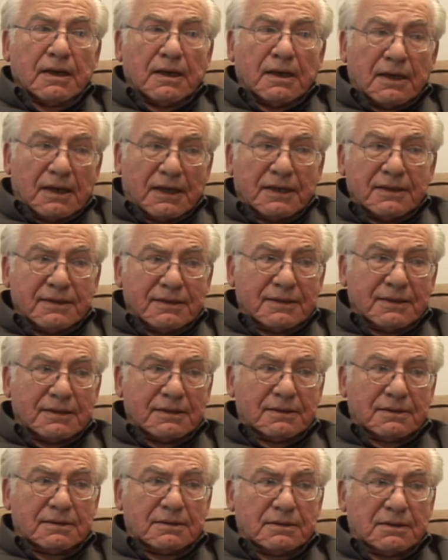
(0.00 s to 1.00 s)
I
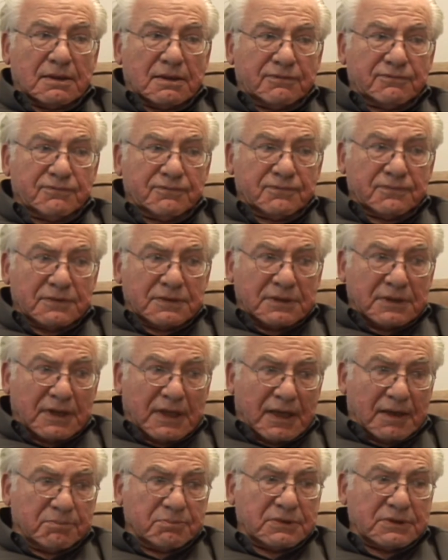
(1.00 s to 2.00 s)
think of
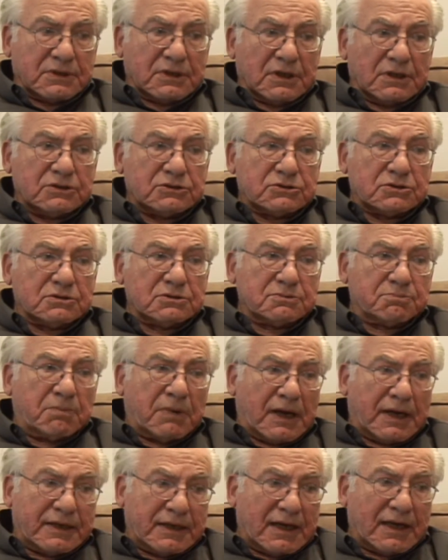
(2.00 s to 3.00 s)
the applications
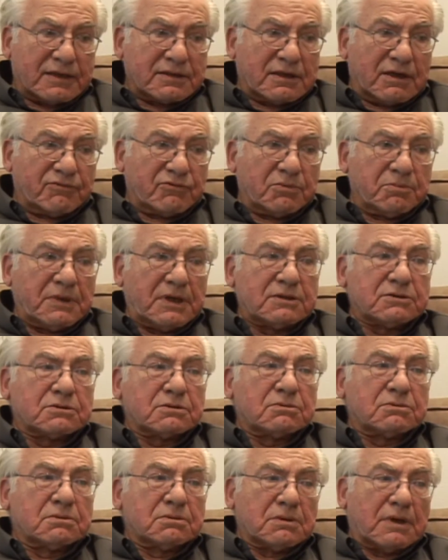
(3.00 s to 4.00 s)
by
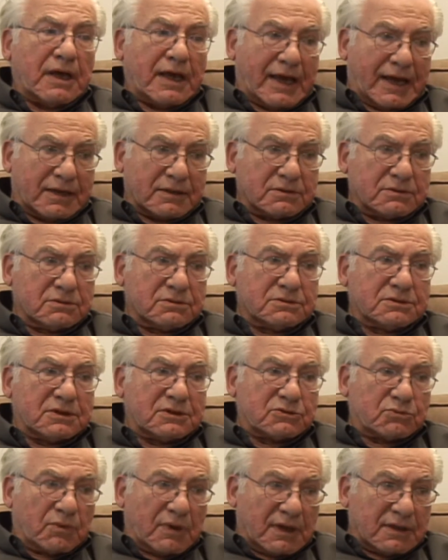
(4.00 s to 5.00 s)
non-governmental actors
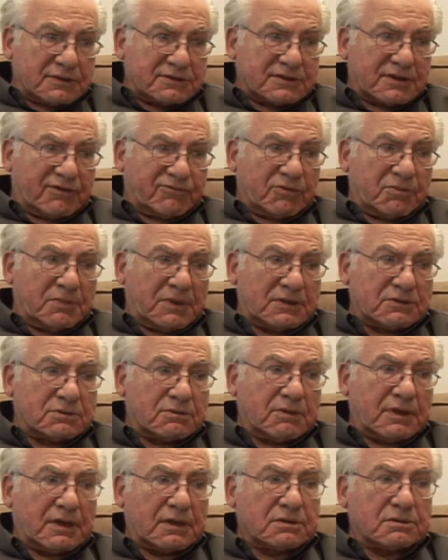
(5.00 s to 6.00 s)
as well as
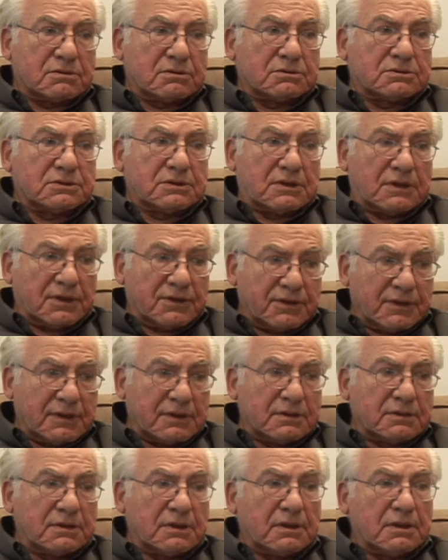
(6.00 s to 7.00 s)
governmental actors. And I
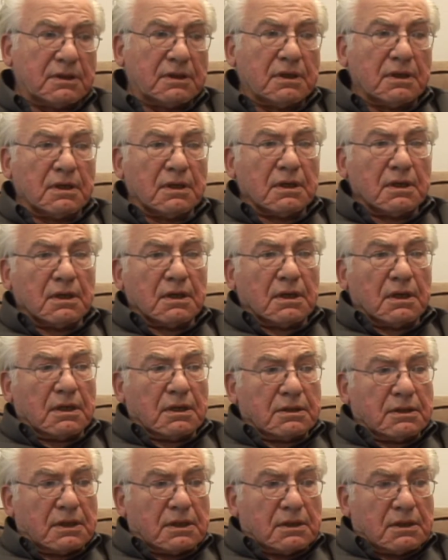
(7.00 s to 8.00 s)
think the,
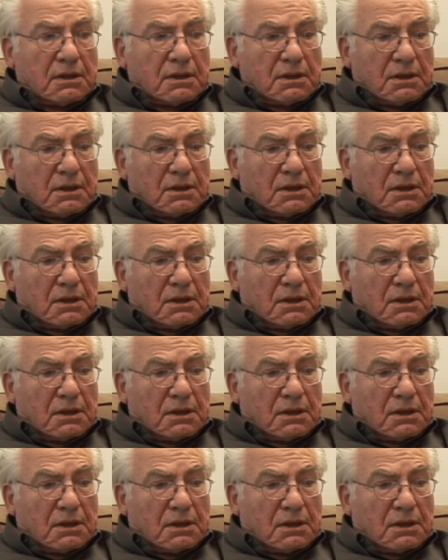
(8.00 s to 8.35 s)
the